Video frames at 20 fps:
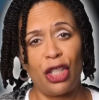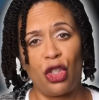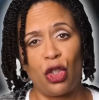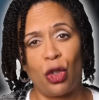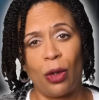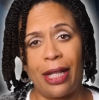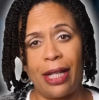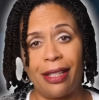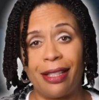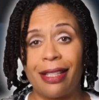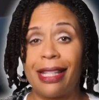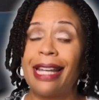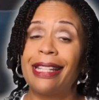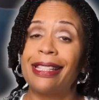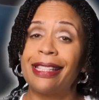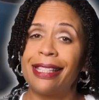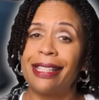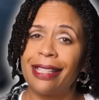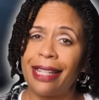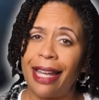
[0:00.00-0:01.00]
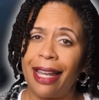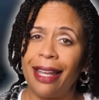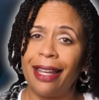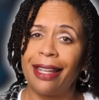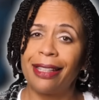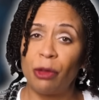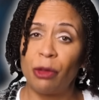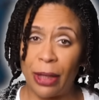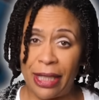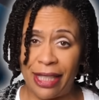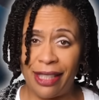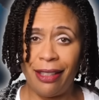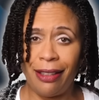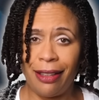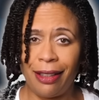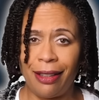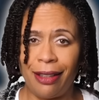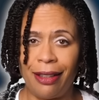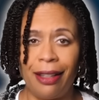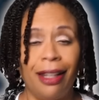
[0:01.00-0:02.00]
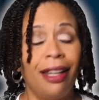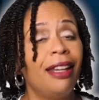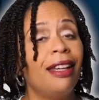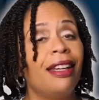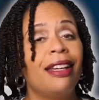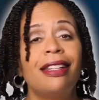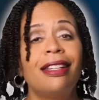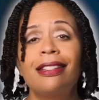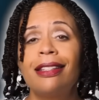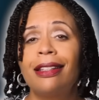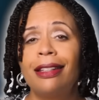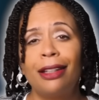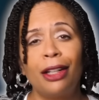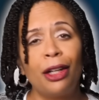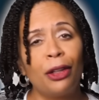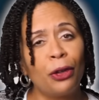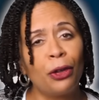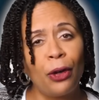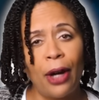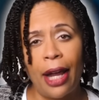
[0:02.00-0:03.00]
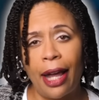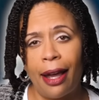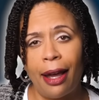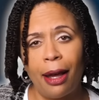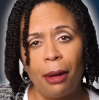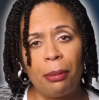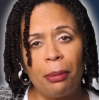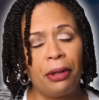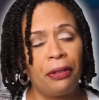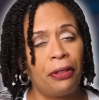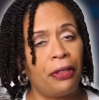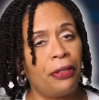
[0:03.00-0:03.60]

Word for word: stress and staying resilient isn't another app,